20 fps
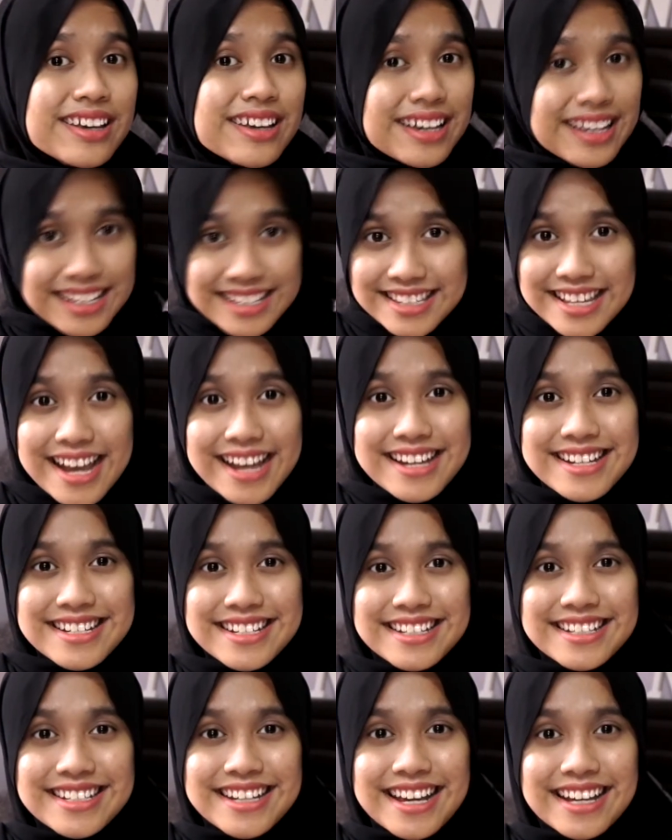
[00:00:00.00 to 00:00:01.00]

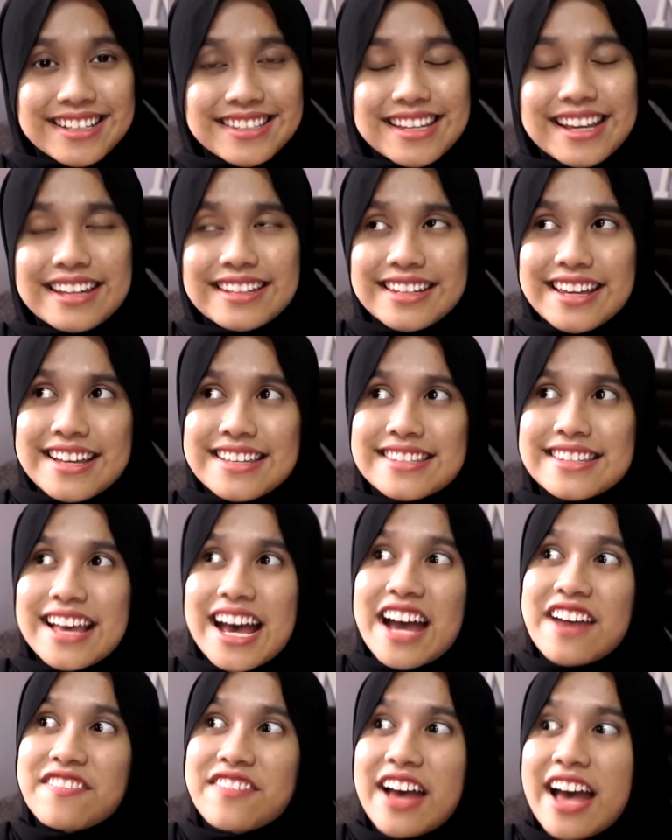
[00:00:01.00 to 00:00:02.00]
anxiety attacks. And yes,
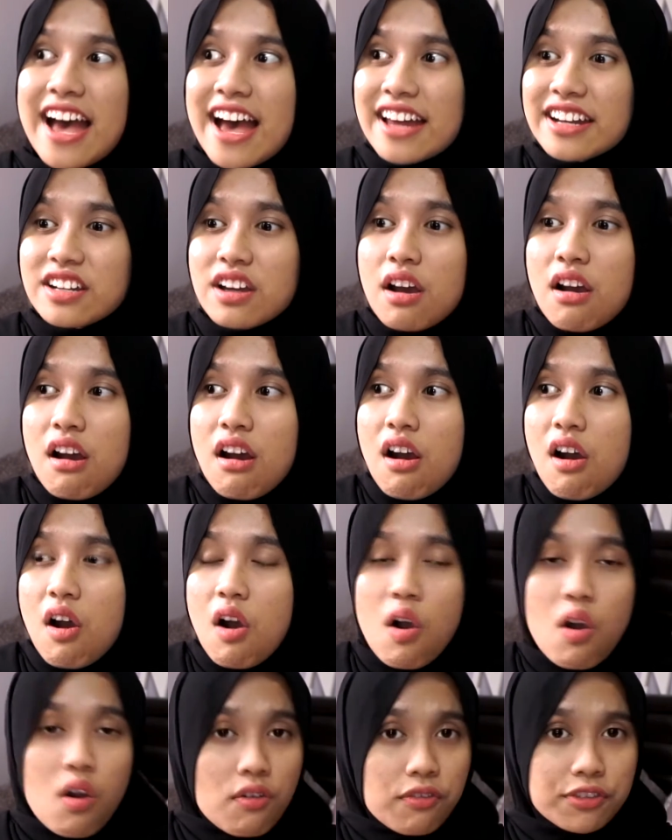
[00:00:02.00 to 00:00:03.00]
I've had
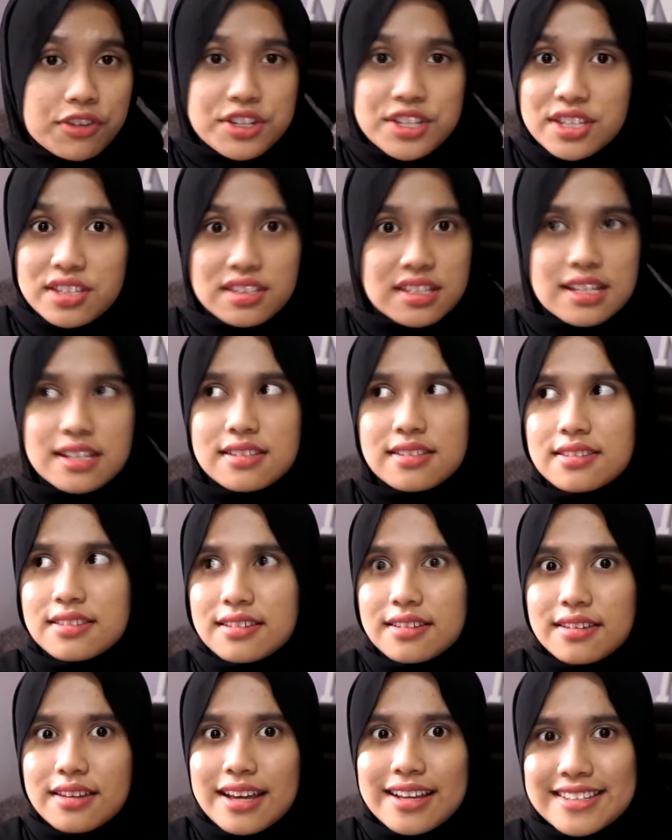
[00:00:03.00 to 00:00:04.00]
over 6
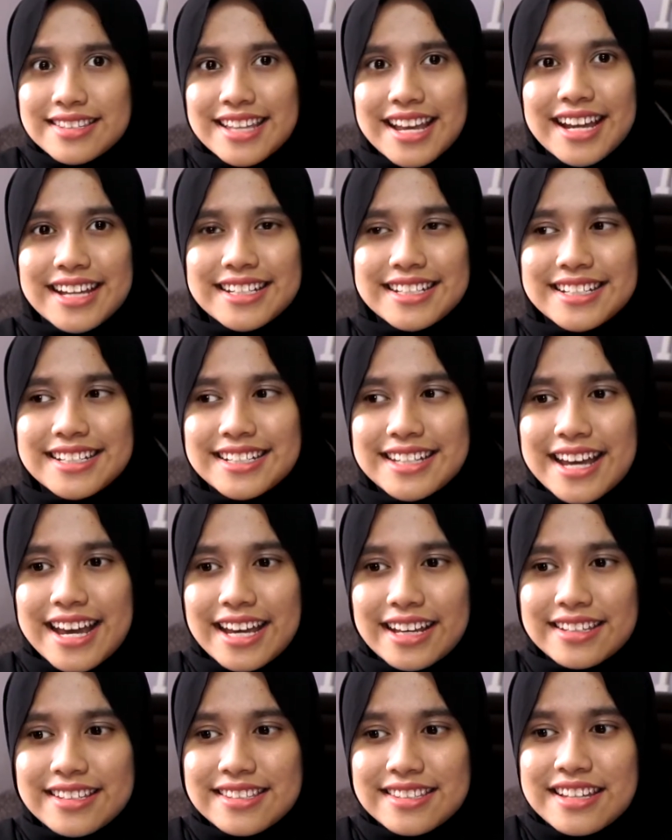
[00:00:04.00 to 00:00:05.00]
anxiety
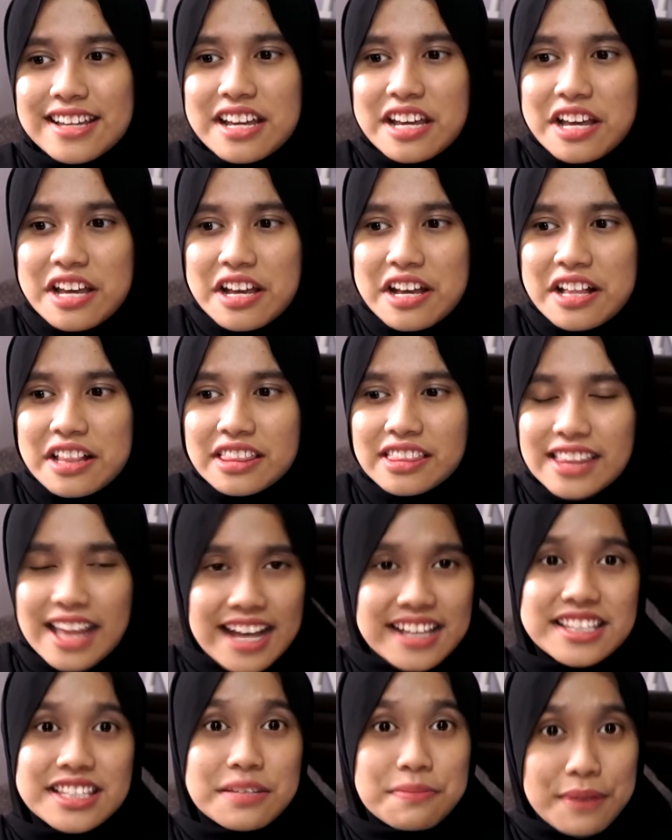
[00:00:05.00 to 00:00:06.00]
attacks
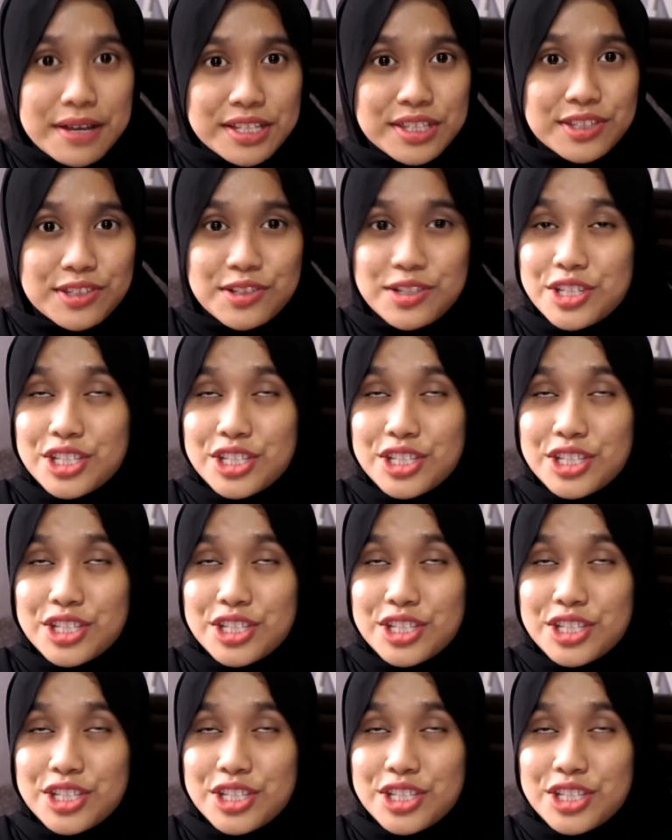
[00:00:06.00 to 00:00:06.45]
last semester.